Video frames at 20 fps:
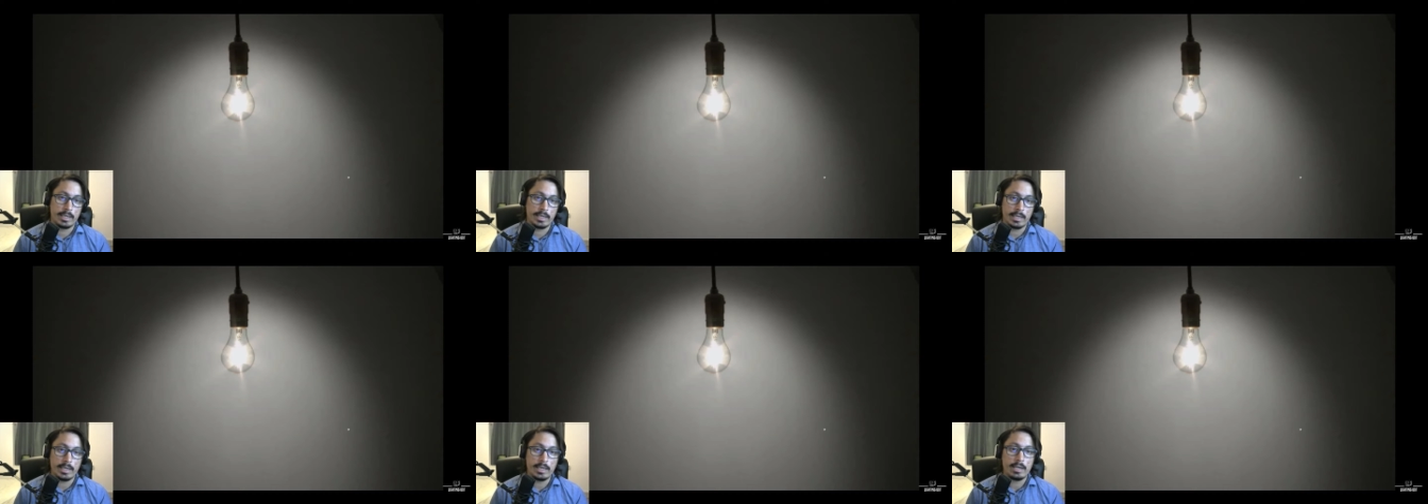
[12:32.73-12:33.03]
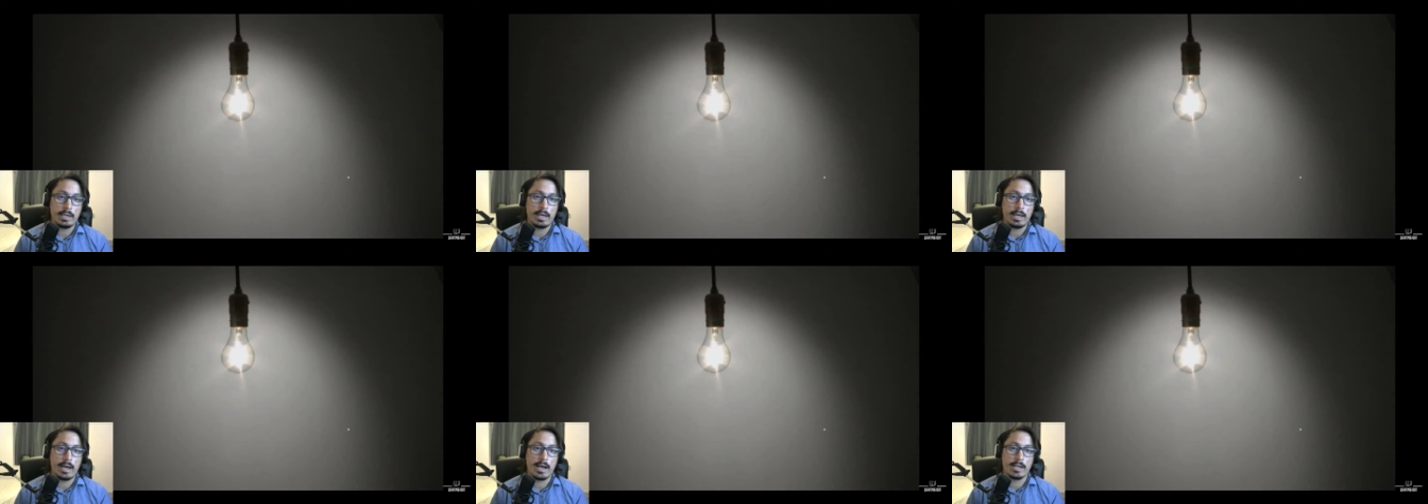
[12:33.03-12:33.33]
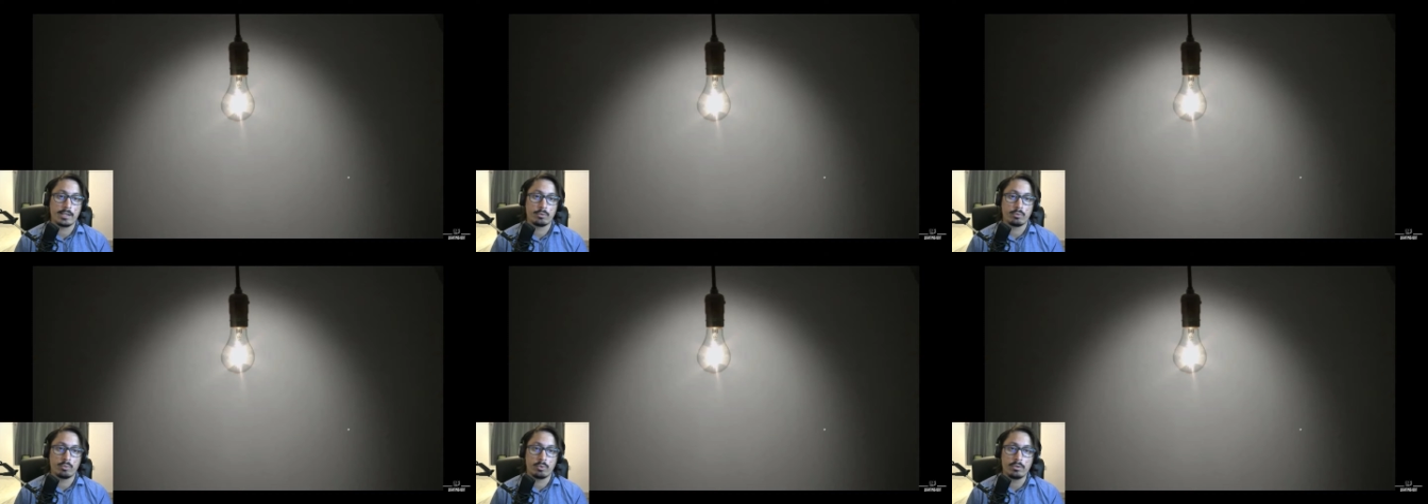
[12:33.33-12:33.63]
It
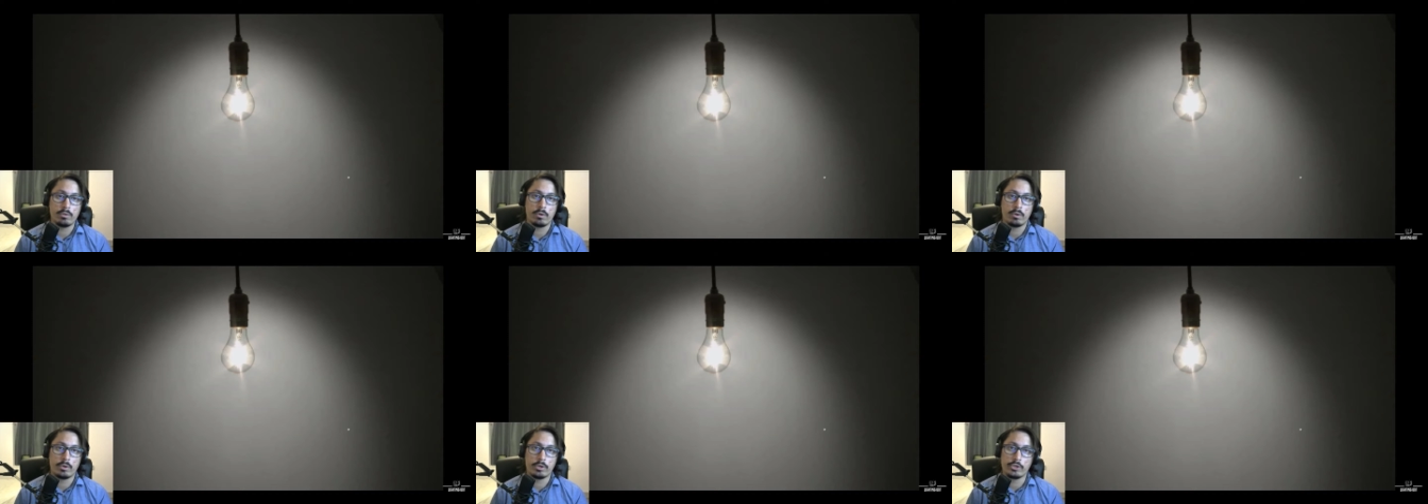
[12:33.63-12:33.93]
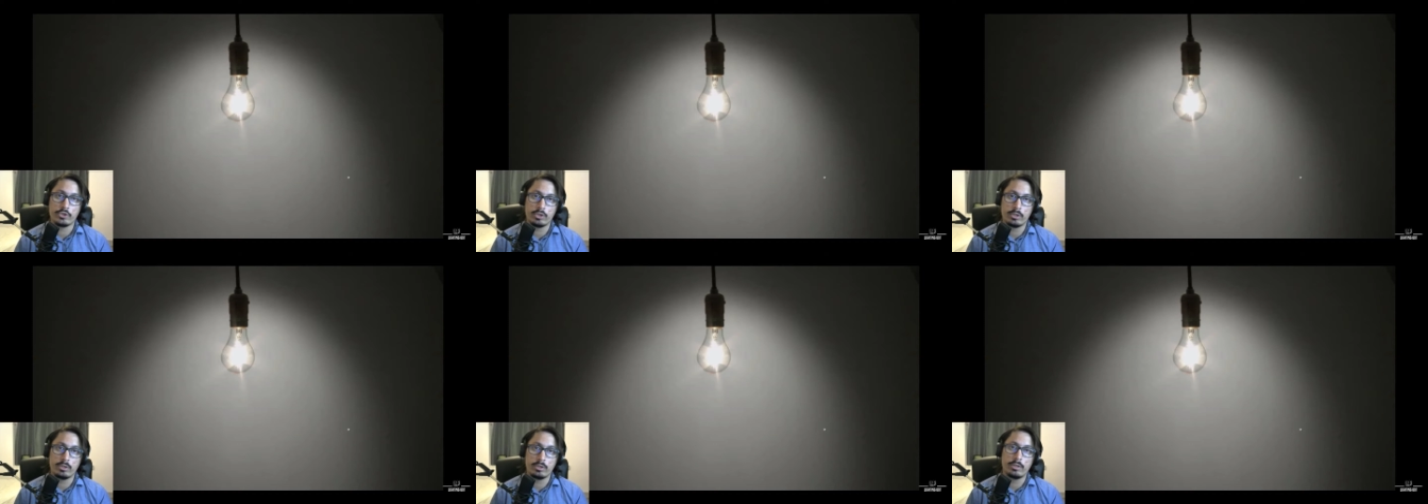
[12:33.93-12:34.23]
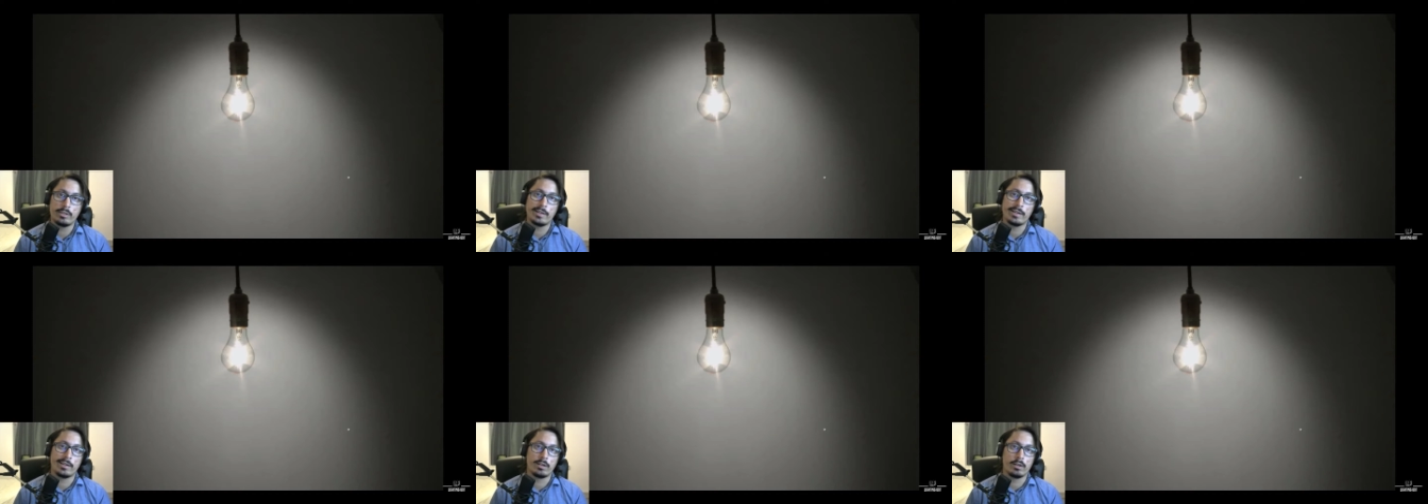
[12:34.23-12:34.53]
has one origin,
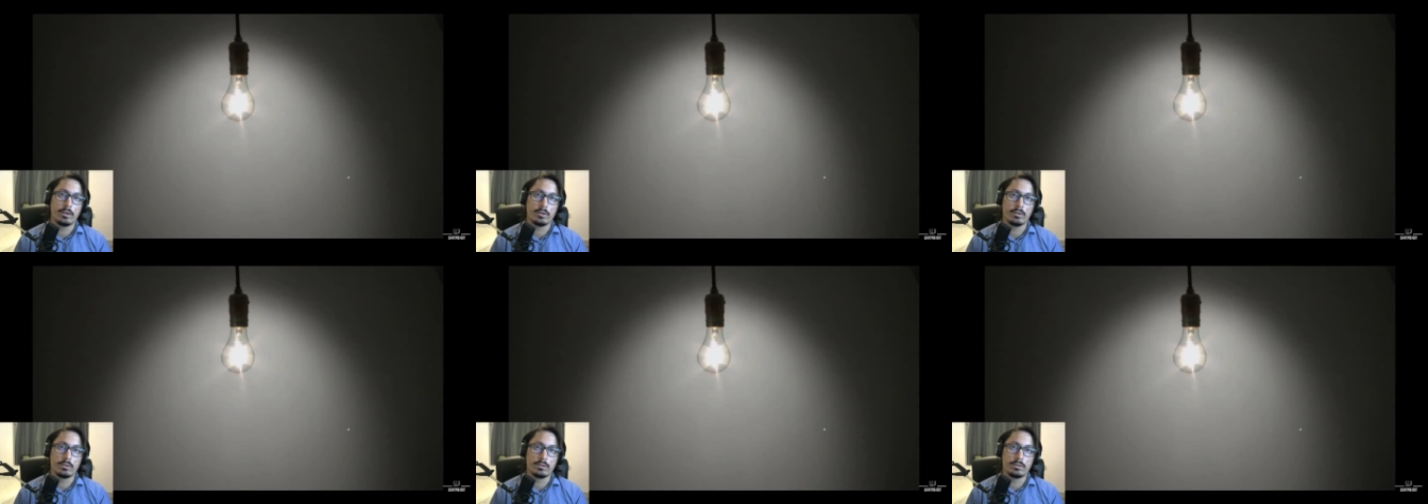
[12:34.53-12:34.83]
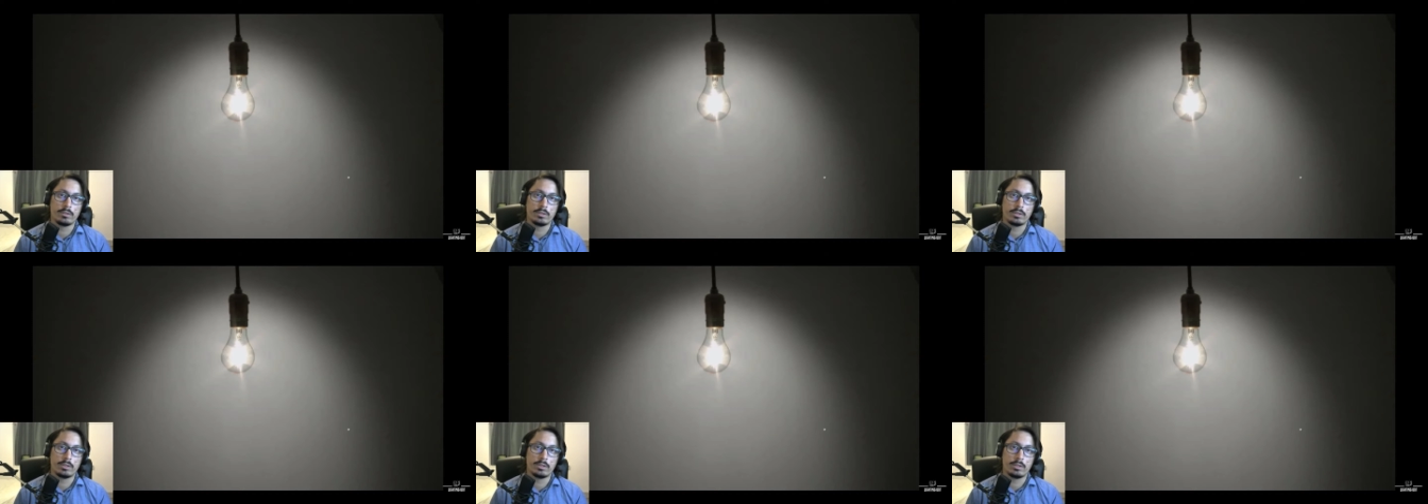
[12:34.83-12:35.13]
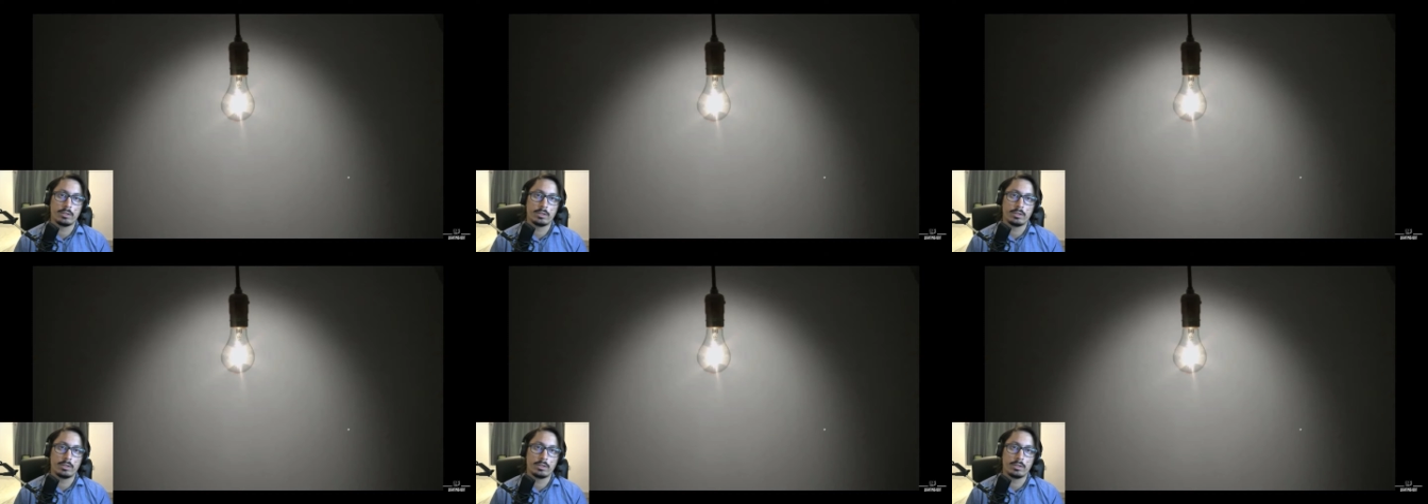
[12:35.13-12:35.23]
it goes